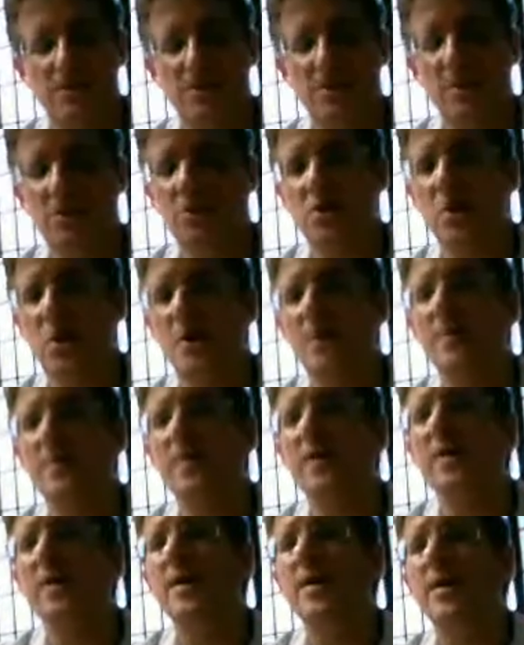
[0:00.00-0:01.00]
sharp,
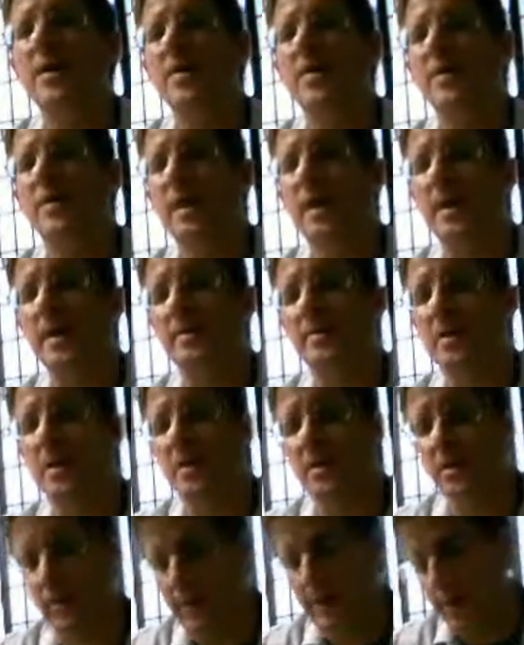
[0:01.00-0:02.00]
9, 10,
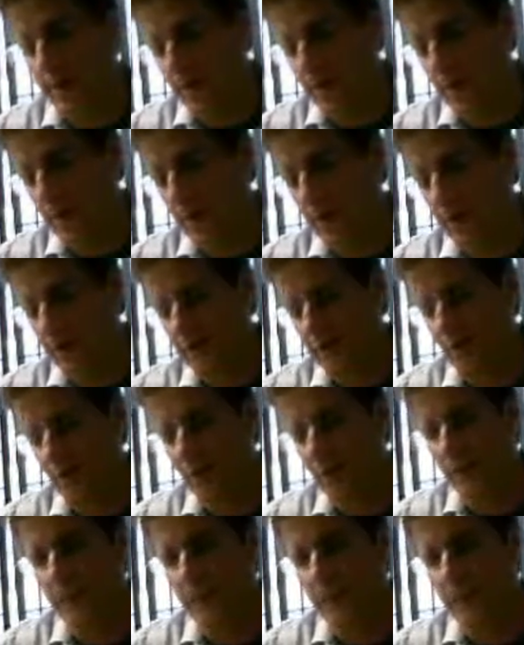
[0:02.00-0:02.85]
11 for F sharp.